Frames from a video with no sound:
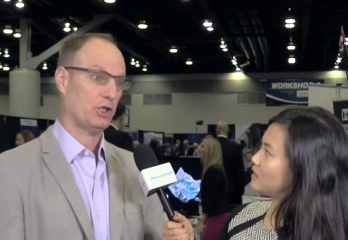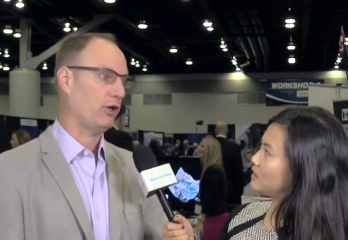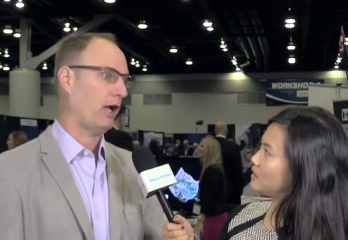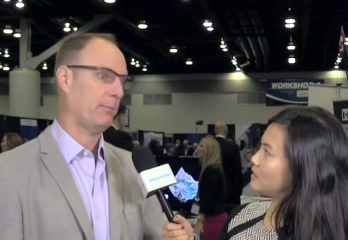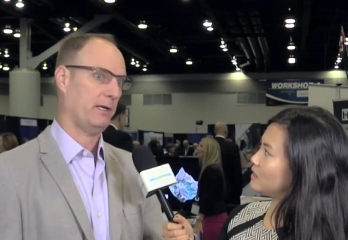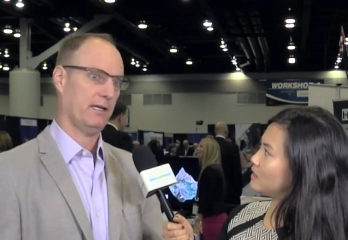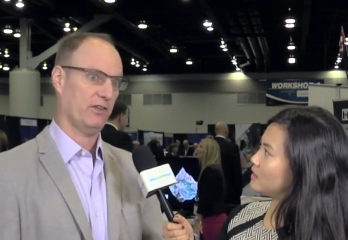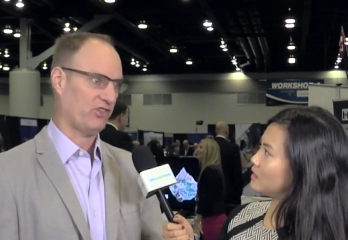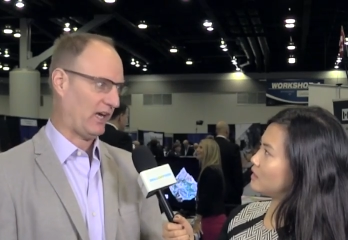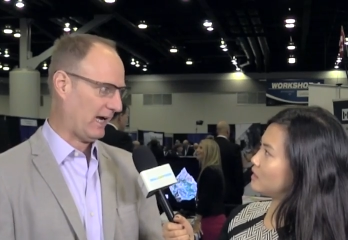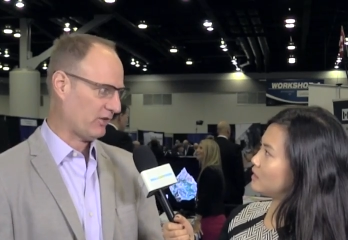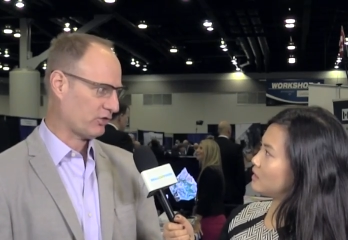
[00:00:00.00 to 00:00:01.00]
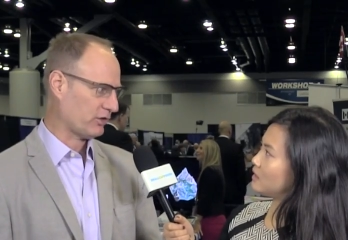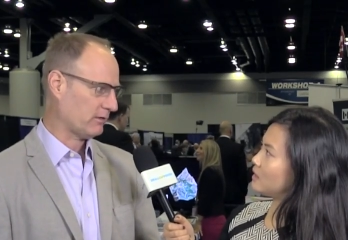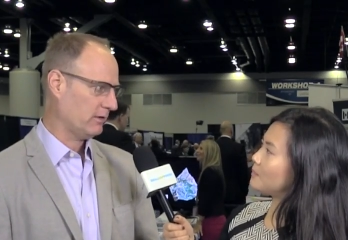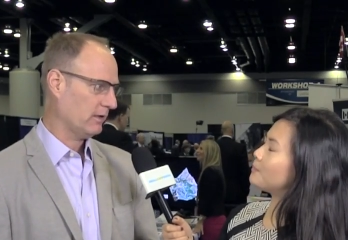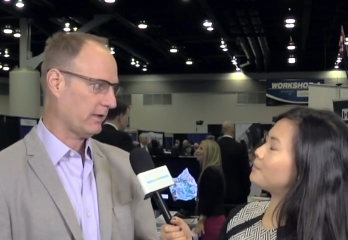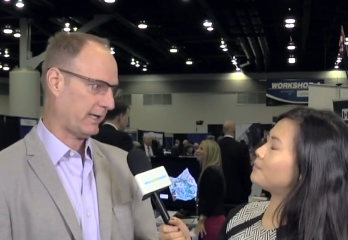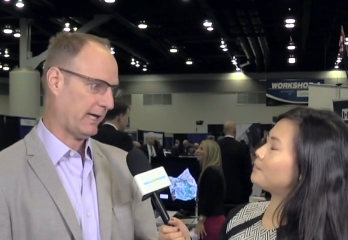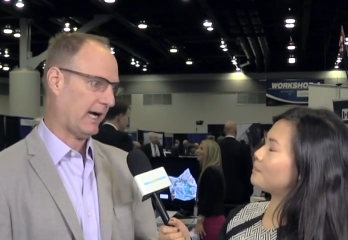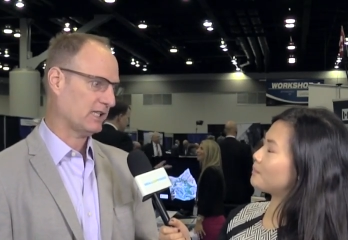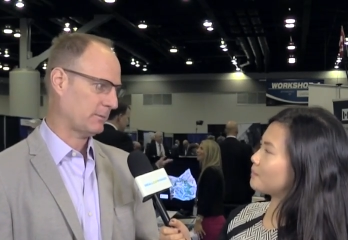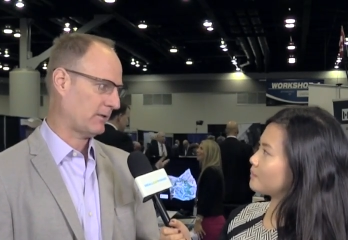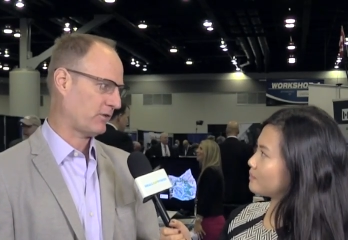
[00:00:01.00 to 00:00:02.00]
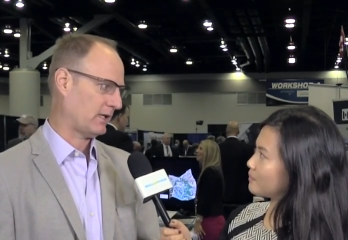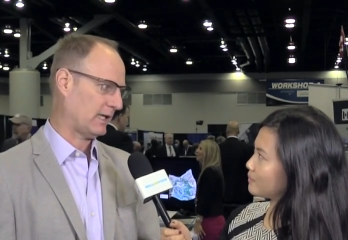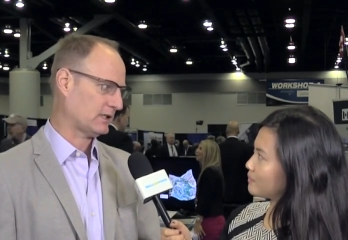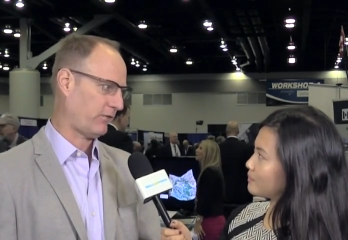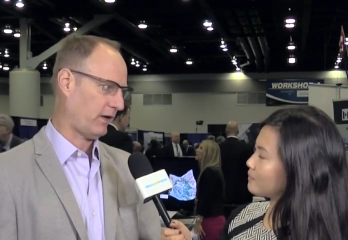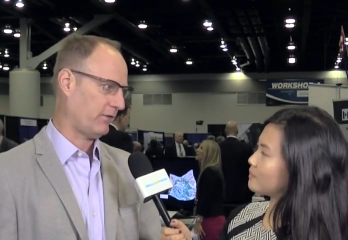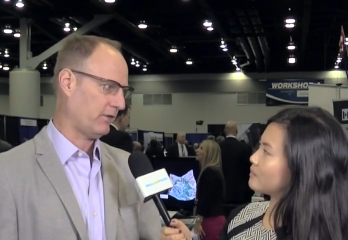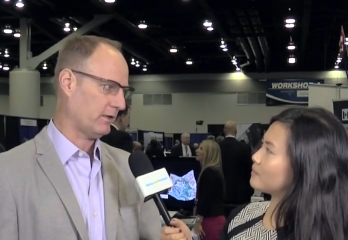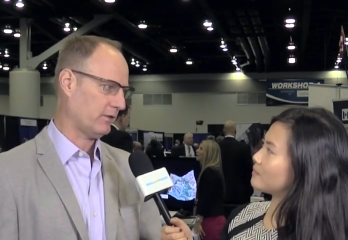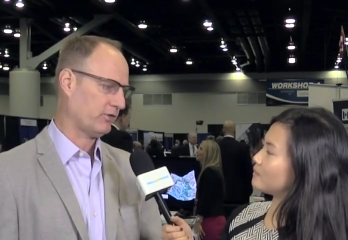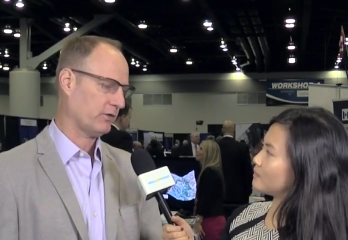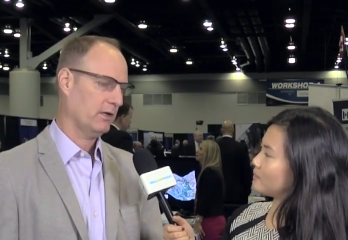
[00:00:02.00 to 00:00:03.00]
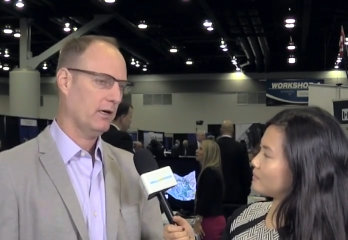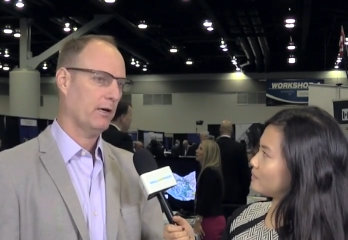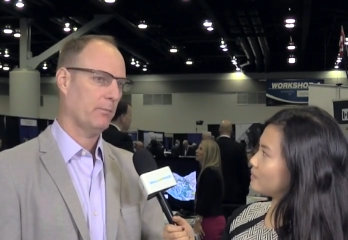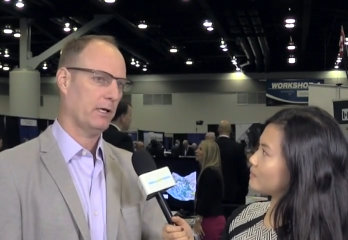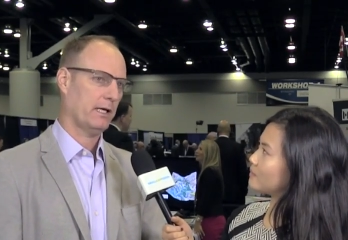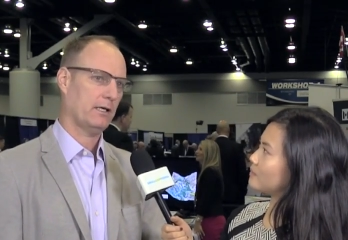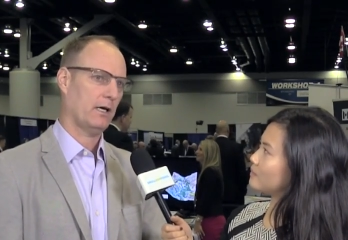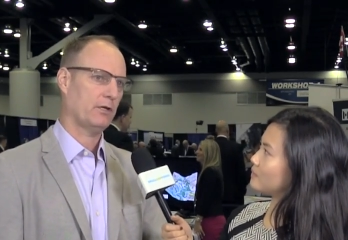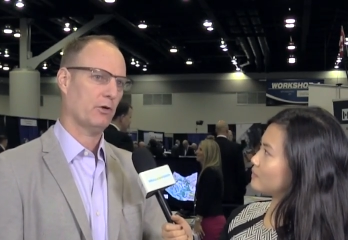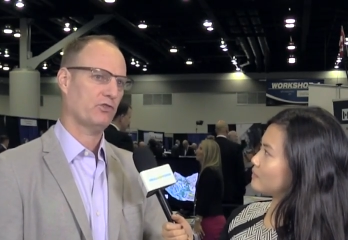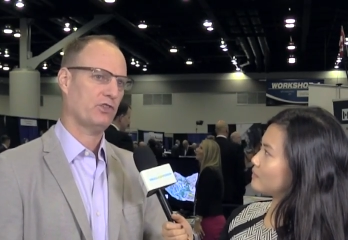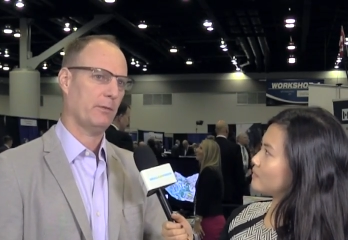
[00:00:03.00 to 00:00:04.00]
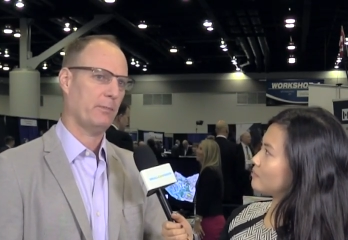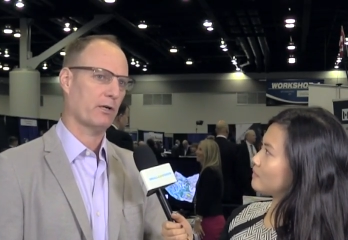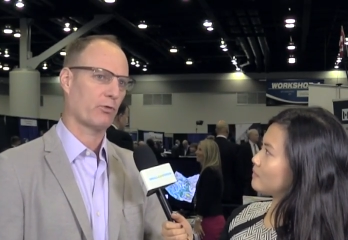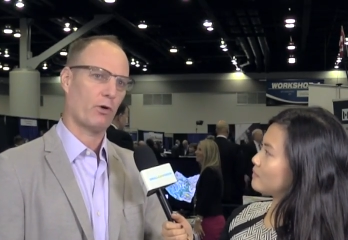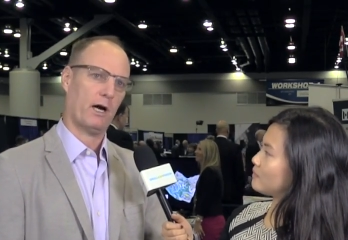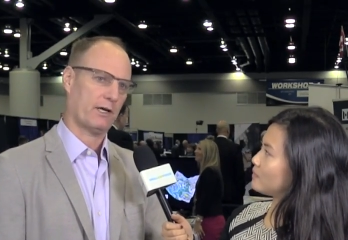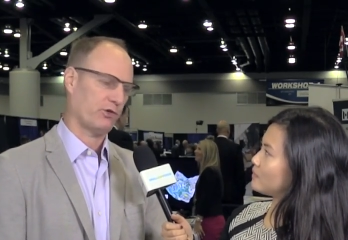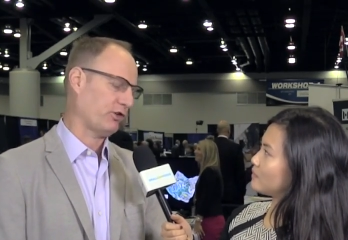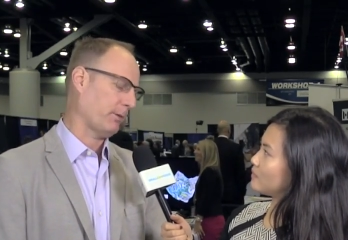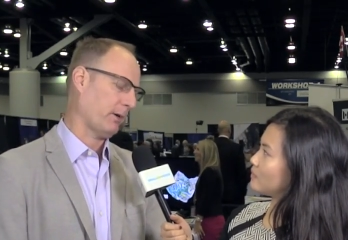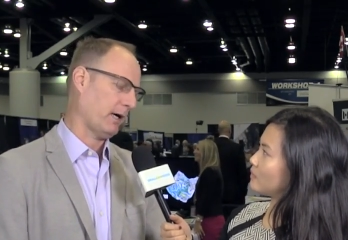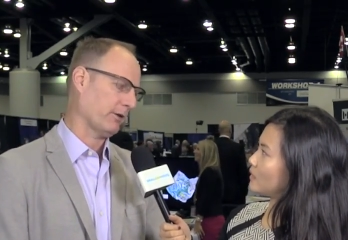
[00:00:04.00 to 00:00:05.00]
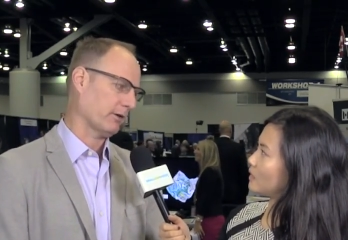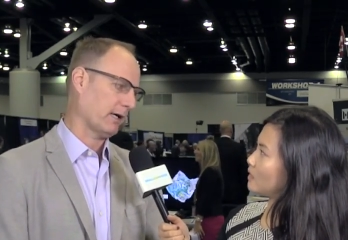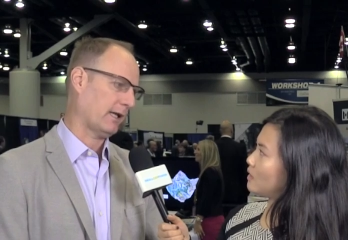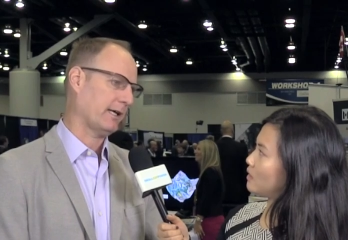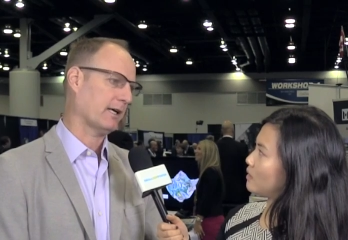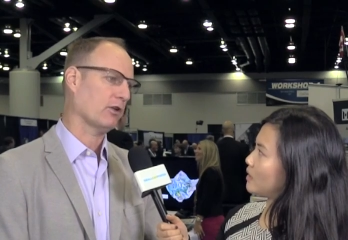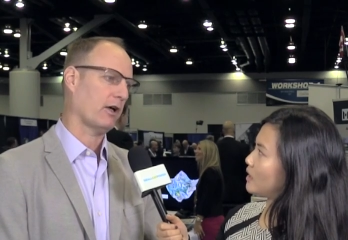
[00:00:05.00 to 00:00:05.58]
Speaker 1: should not be a disaster like it has been for the last 5 years, but I don't see it being a rocket ship either. And I think a